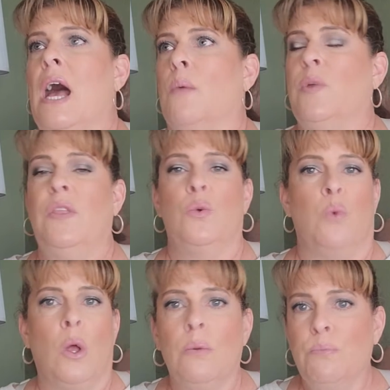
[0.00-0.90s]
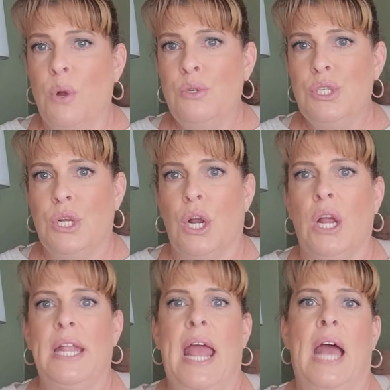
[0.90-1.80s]
Within the welcome brochure,
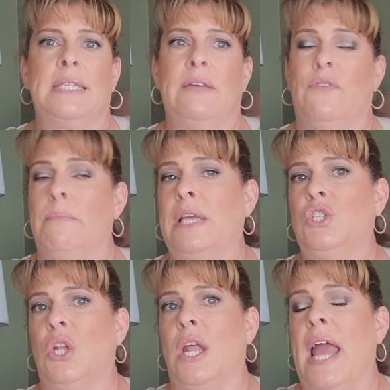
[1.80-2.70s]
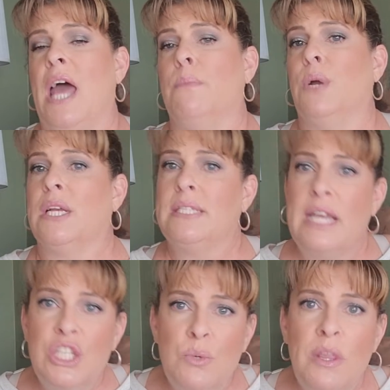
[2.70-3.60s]
it has information on how to book a
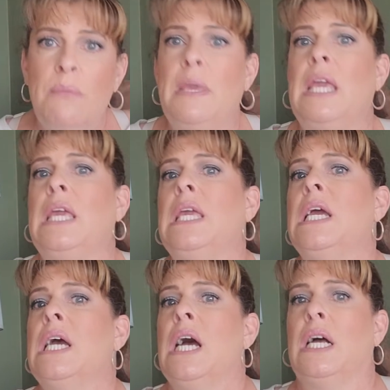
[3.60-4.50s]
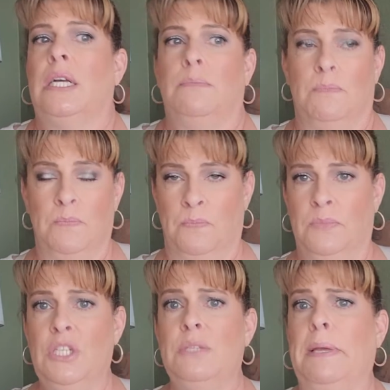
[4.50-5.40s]
session with me.
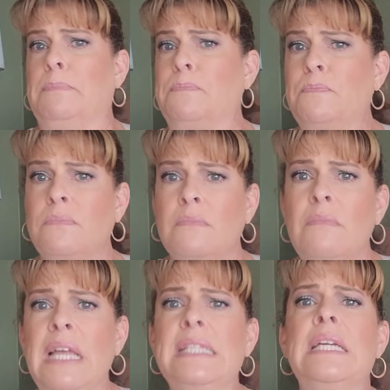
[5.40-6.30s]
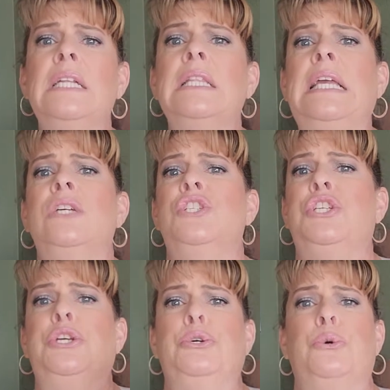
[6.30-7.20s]
Excuse me. It's going to link
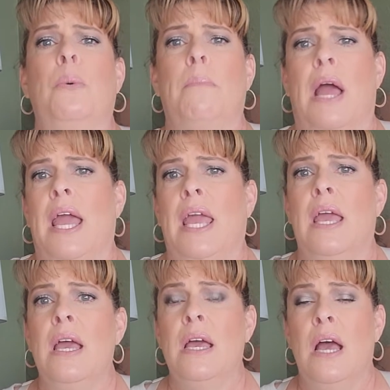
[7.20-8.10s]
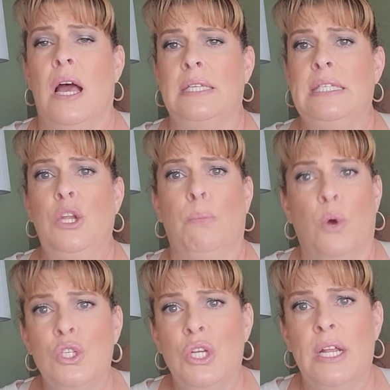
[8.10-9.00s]
to my senior
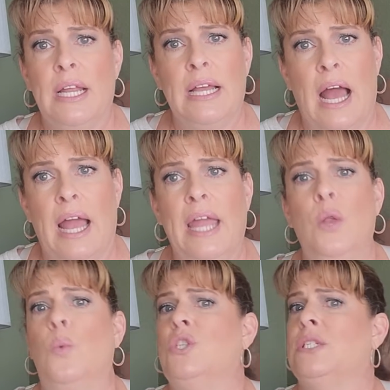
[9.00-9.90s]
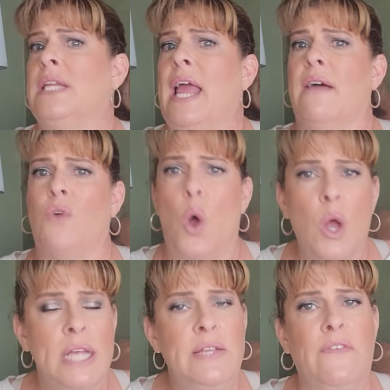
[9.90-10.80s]
portrait guide, which is going to have all
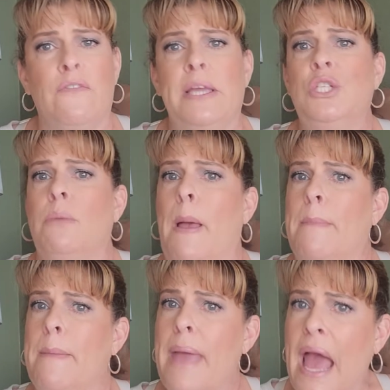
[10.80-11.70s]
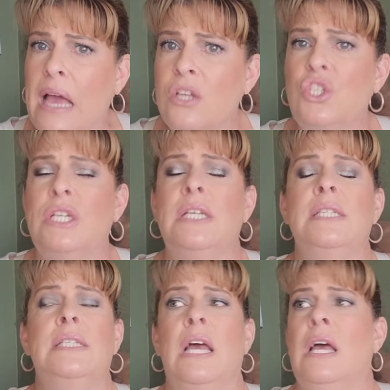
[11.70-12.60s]
kinds of information about my
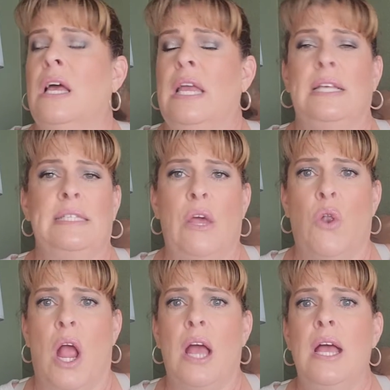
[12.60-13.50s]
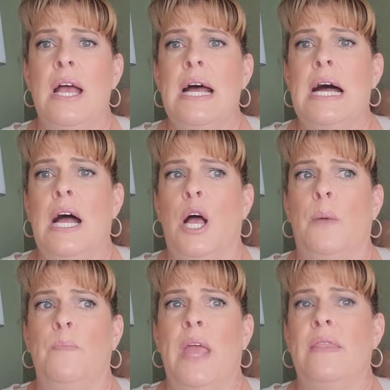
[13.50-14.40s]
packages, etc.
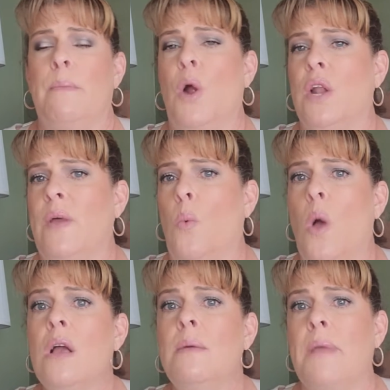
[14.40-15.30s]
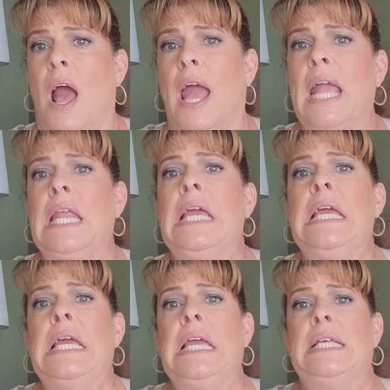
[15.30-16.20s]
And then part of that welcome guide
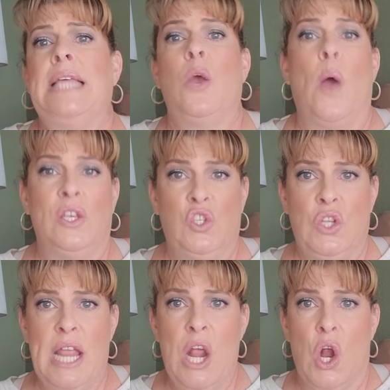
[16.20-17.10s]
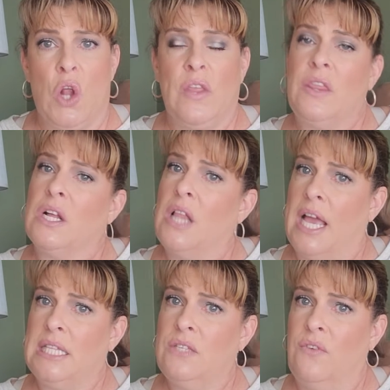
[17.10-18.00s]
is a questionnaire that the
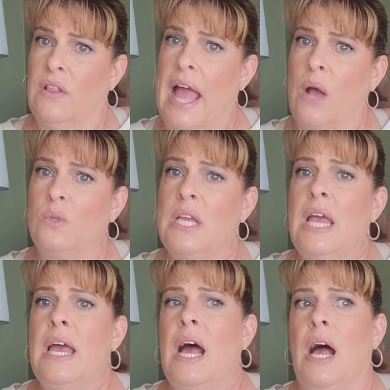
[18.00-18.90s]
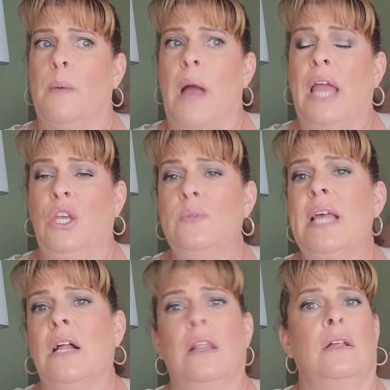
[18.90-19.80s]
clients fill out. I use
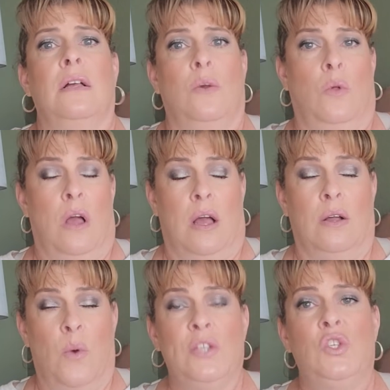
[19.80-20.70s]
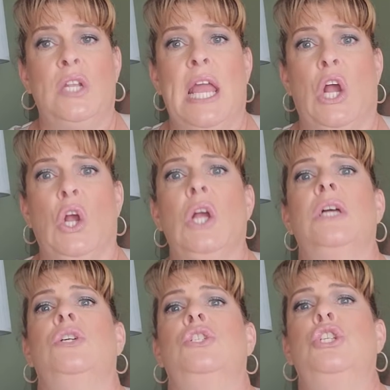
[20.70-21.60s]
that questionnaire
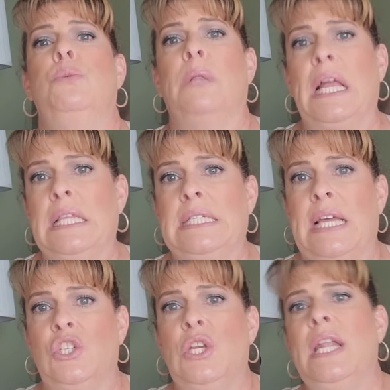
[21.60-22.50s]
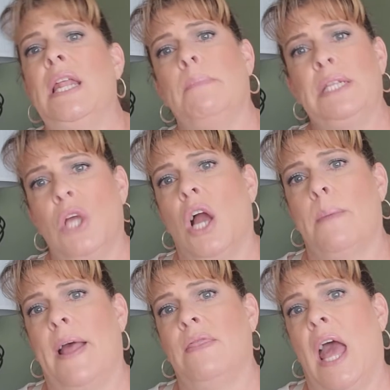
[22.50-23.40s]
to plan the session, and I'm going to talk
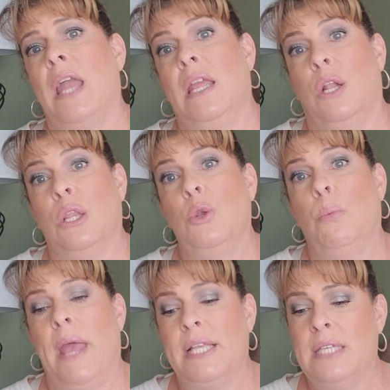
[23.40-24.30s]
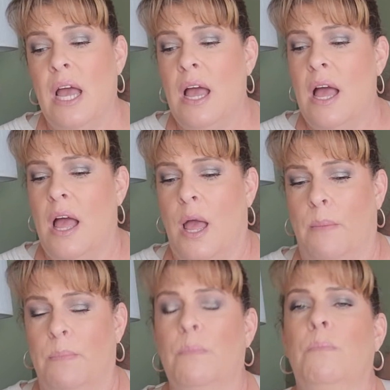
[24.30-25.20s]
about that in a little bit.
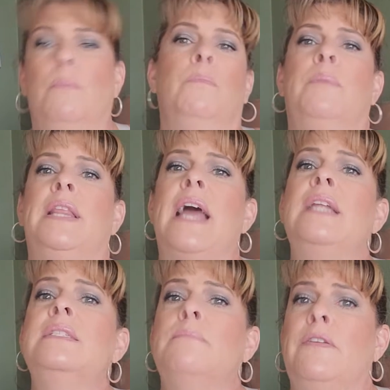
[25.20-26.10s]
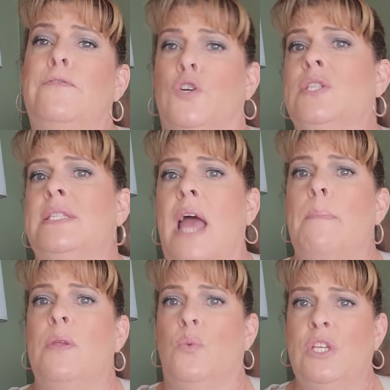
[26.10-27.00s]
But that is my first step
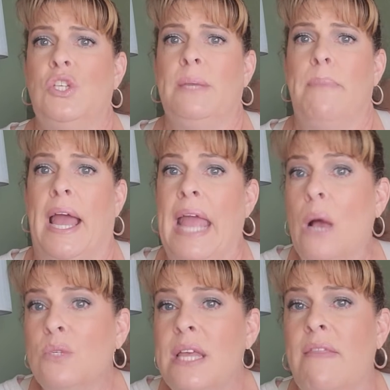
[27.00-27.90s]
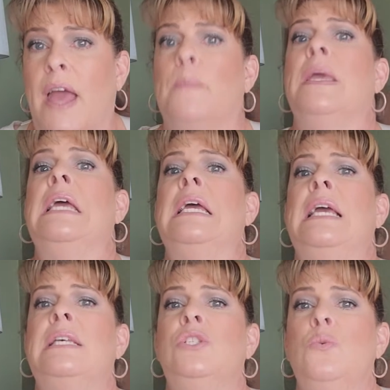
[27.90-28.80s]
in reaching back out to them,
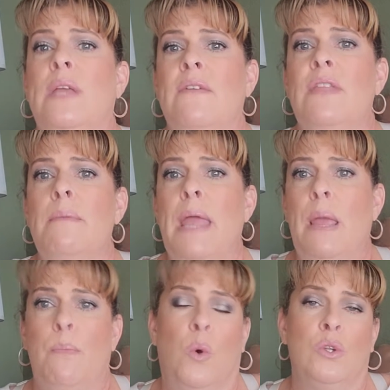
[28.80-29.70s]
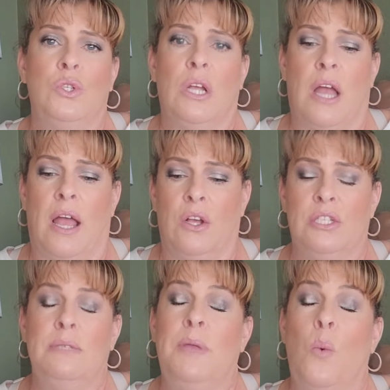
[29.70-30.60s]
is to give them a portrait guide, or
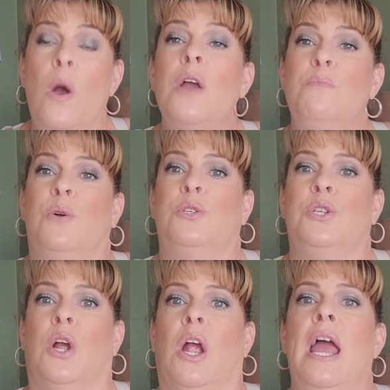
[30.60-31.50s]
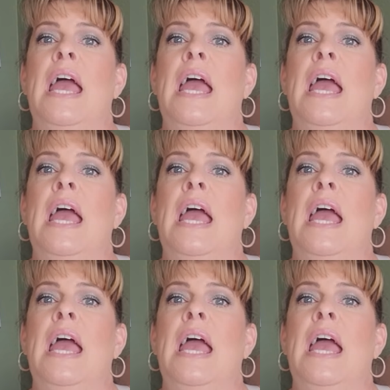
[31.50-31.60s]
excuse me, a welcome brochure